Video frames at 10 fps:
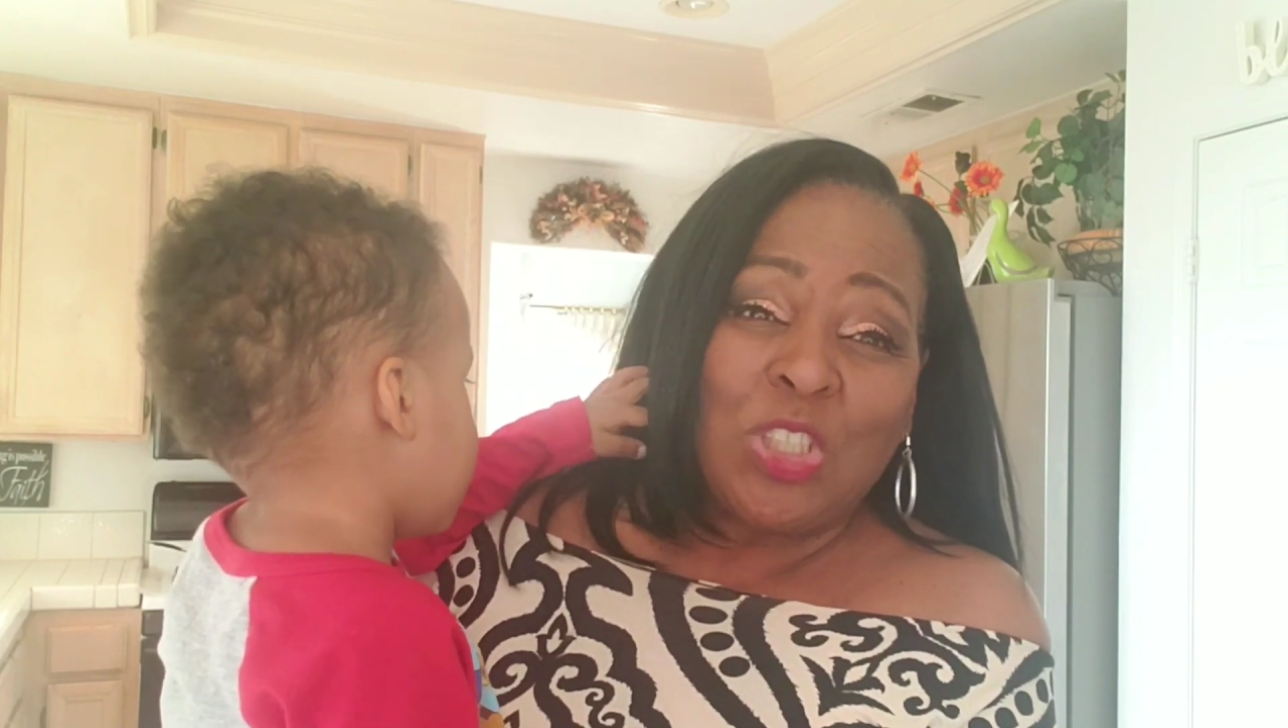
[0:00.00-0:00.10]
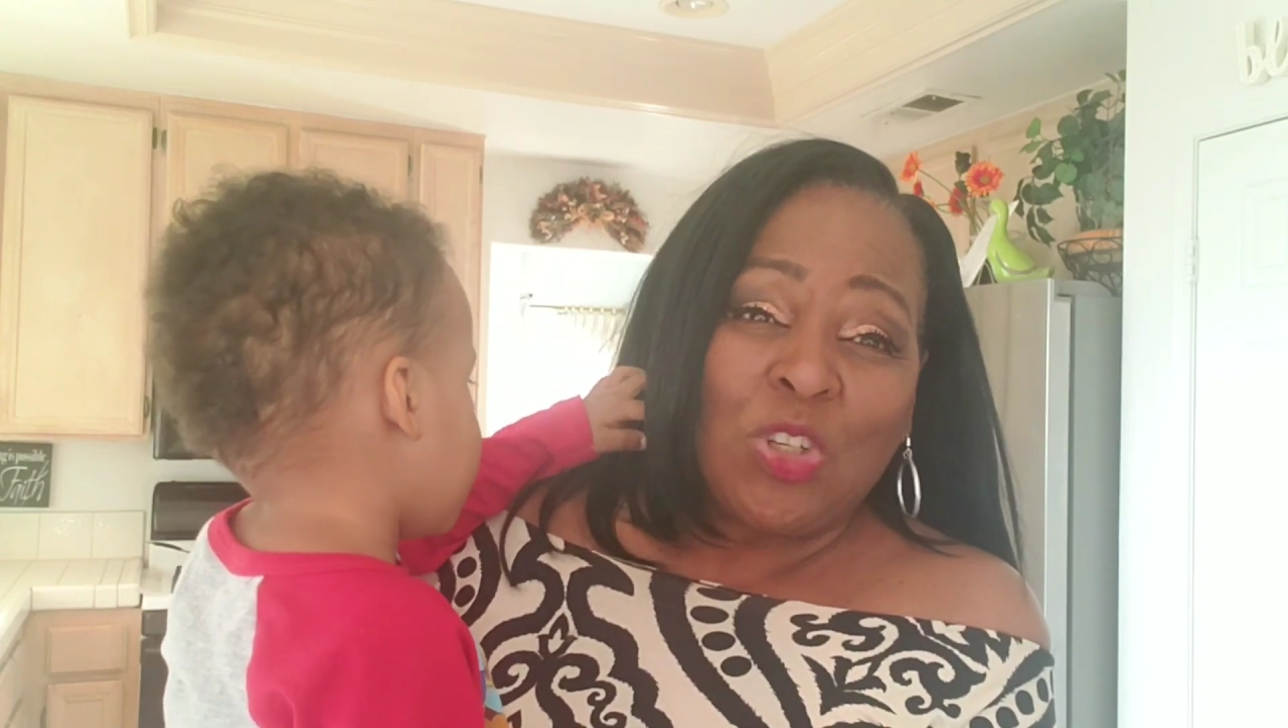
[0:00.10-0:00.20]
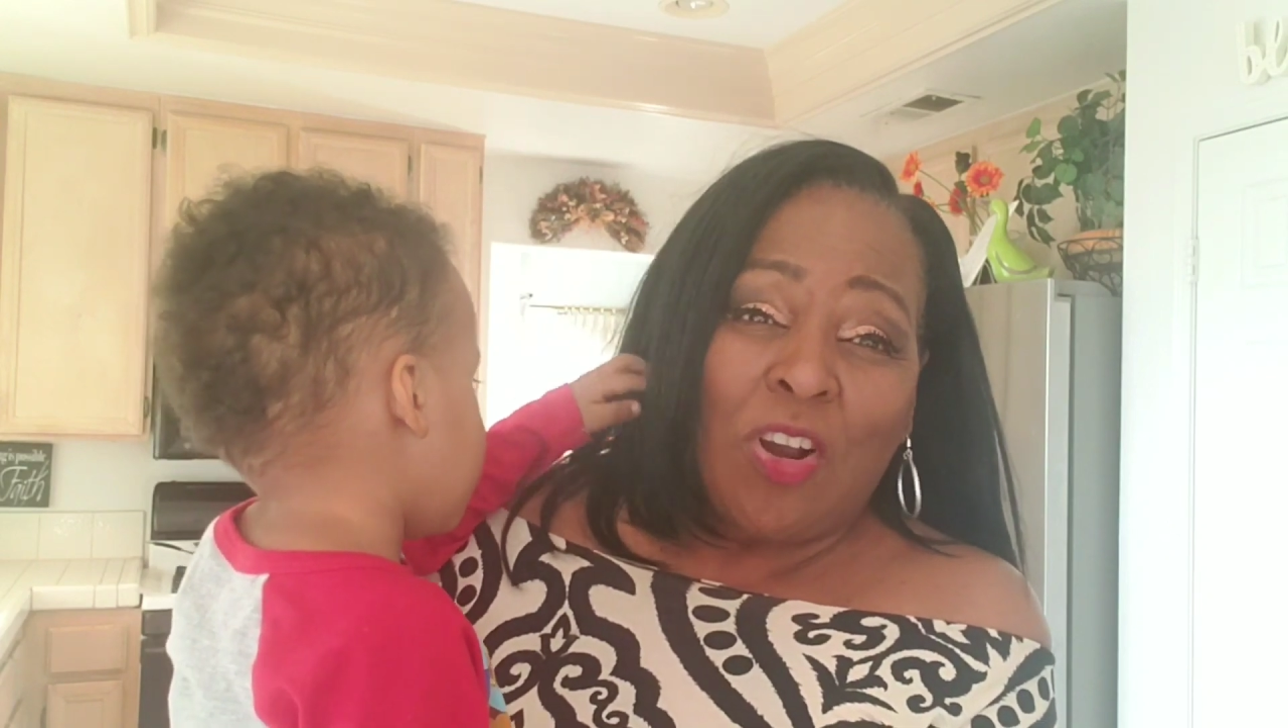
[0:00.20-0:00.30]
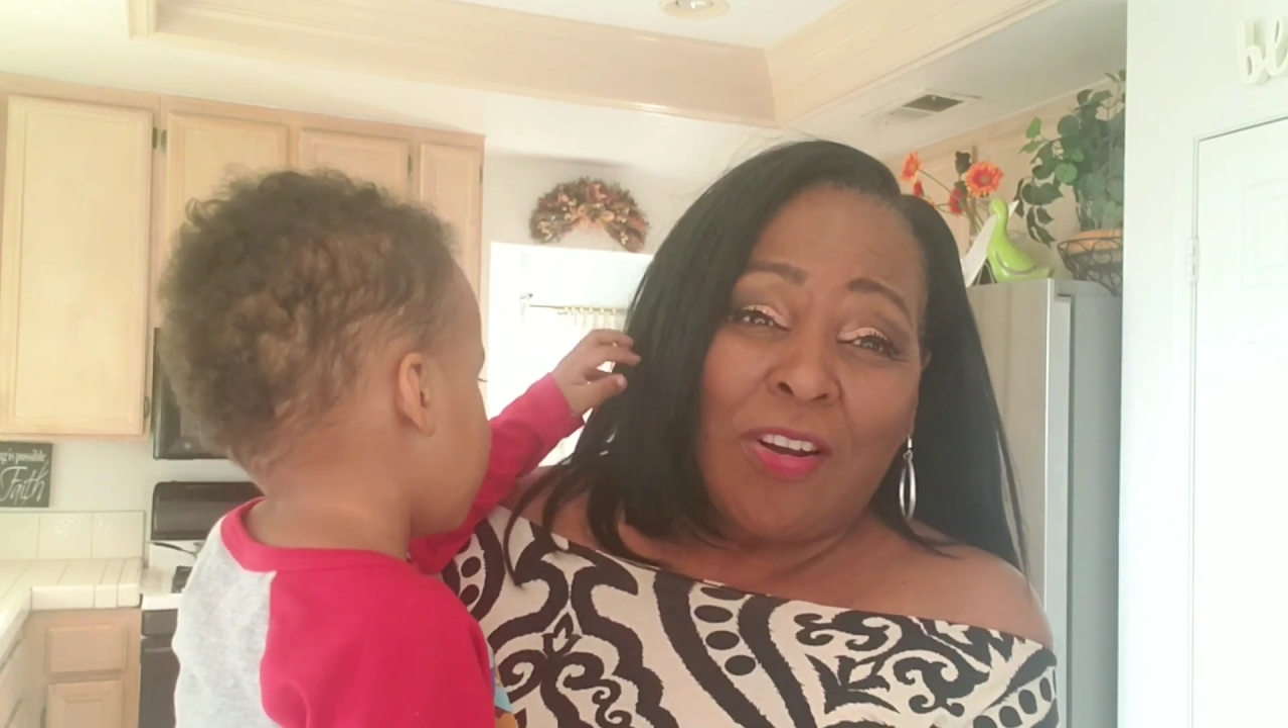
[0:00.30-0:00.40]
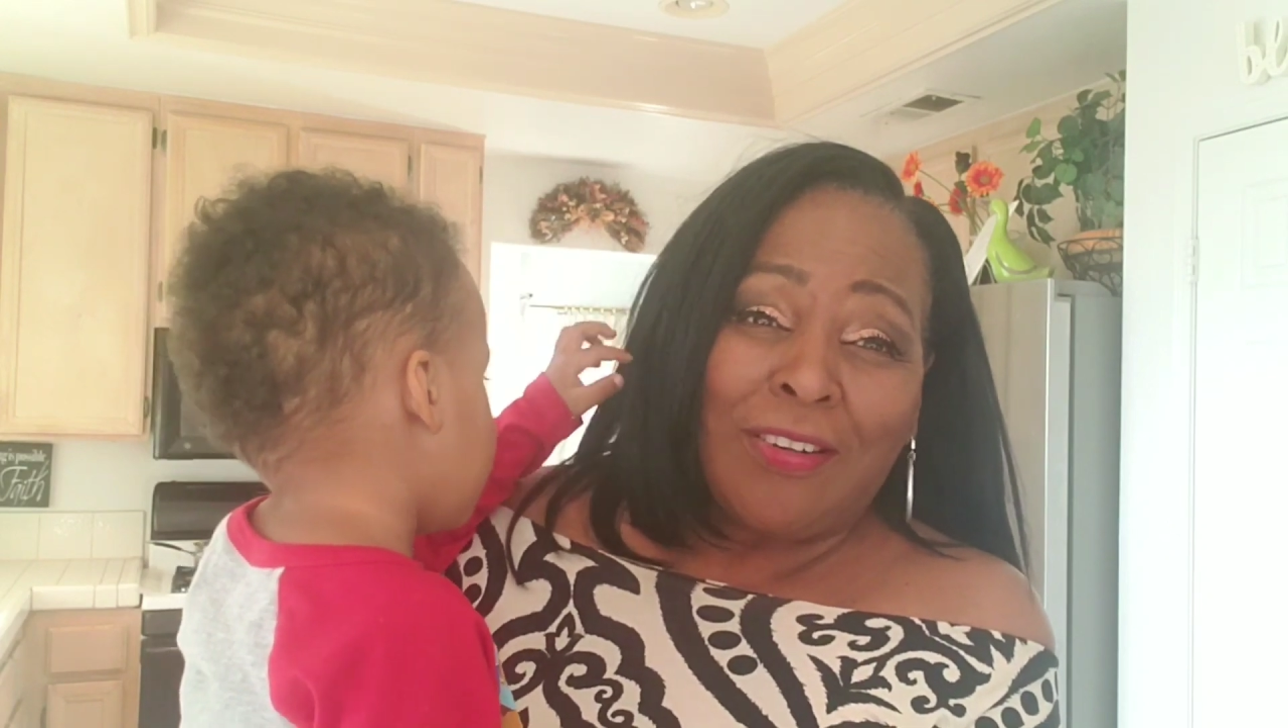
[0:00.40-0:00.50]

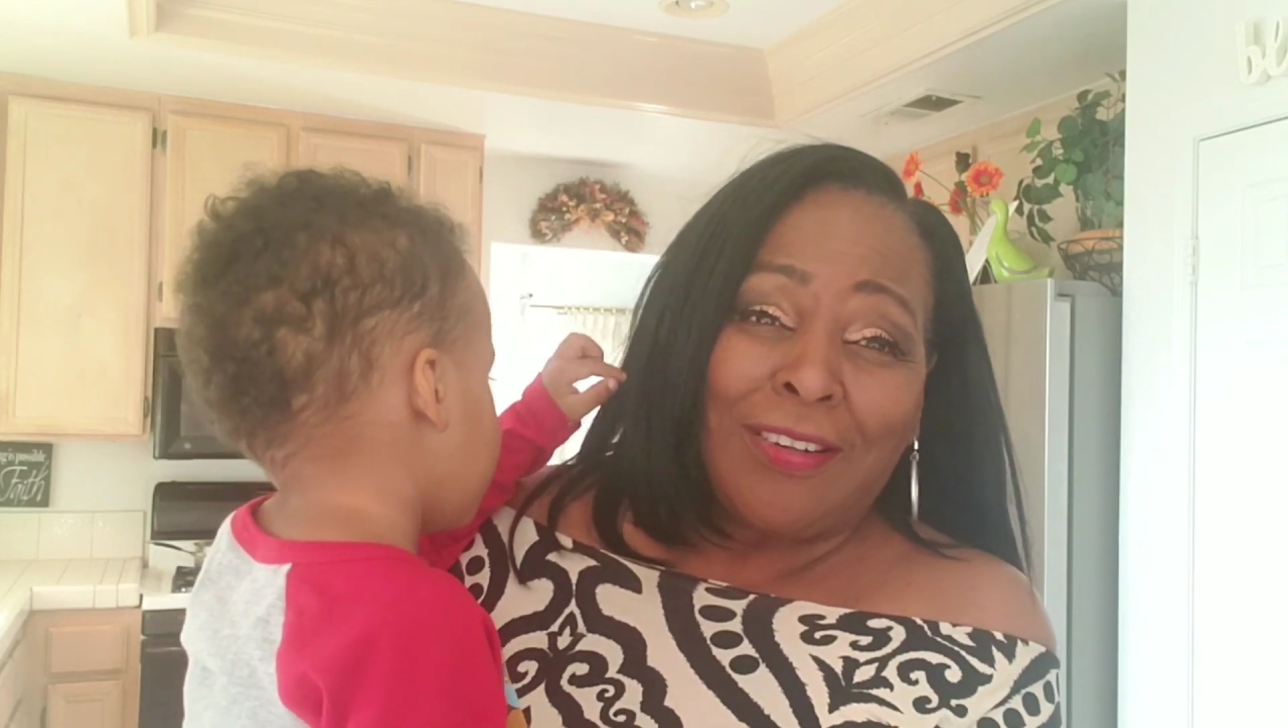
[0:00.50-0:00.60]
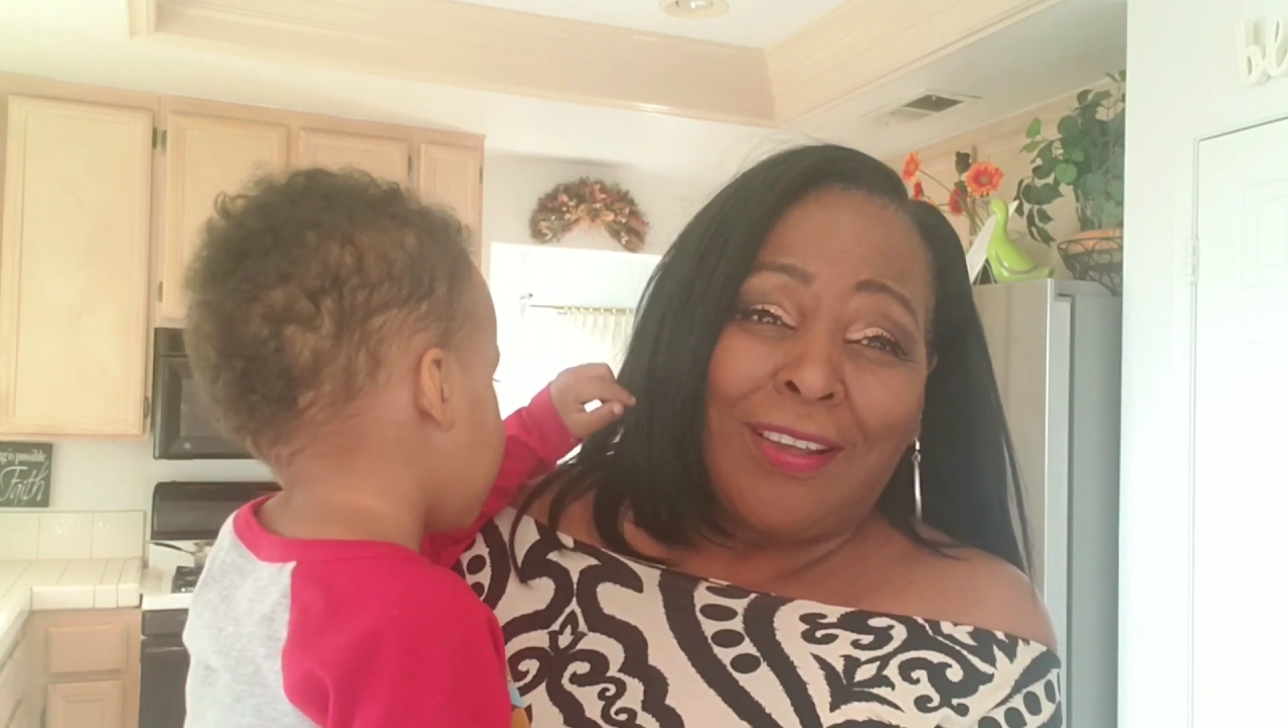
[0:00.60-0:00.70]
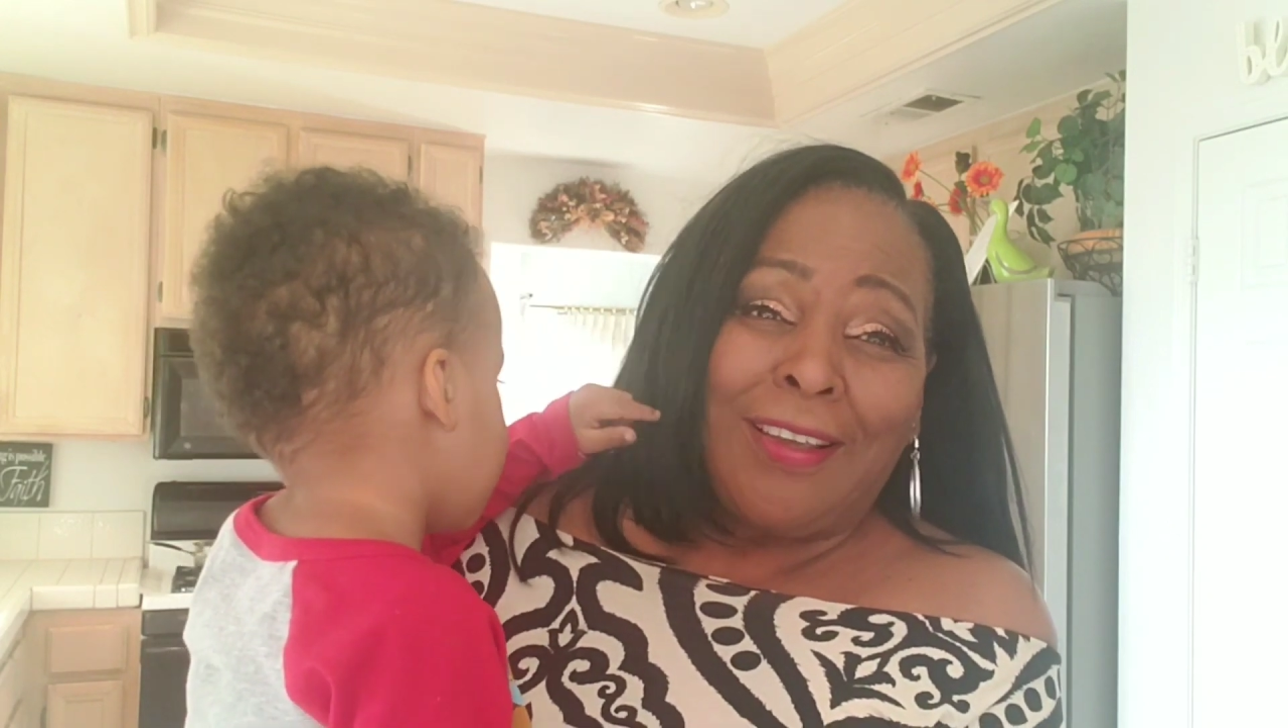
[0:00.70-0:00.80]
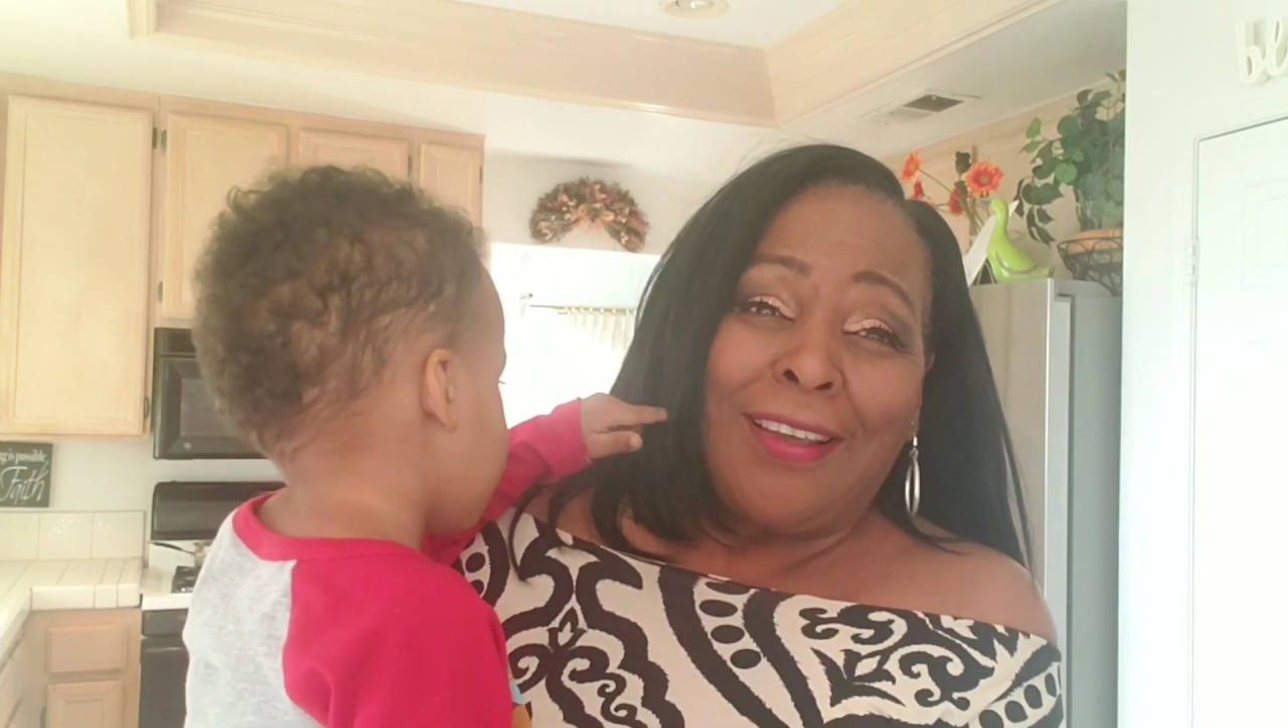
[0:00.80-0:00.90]
start,